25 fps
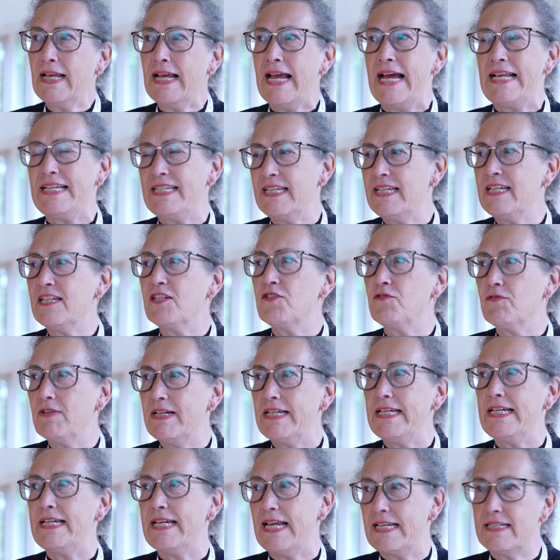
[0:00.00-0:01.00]
And it is
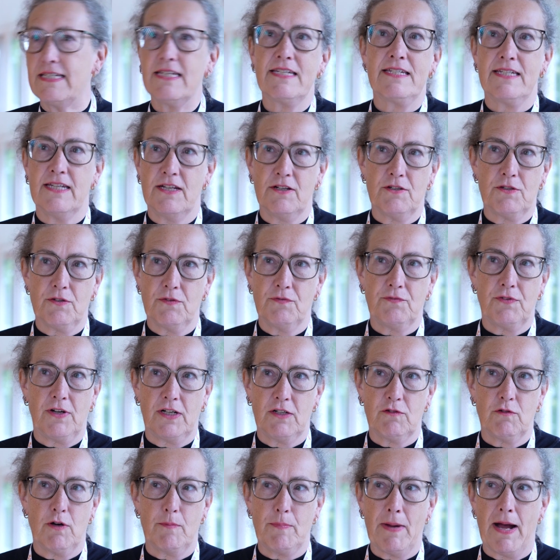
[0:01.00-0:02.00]
really necessary to
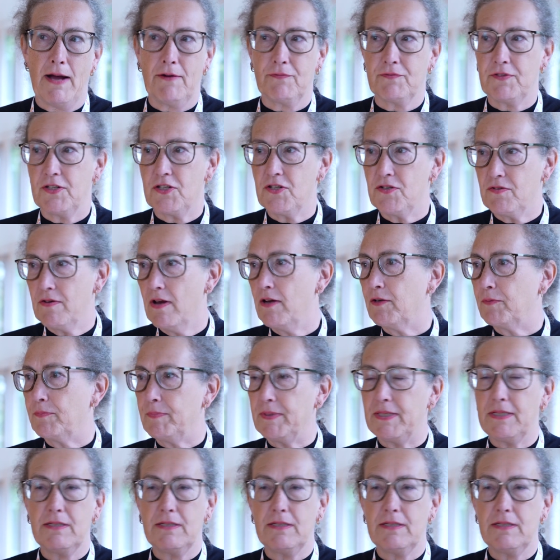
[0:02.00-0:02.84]
follow up after stroke,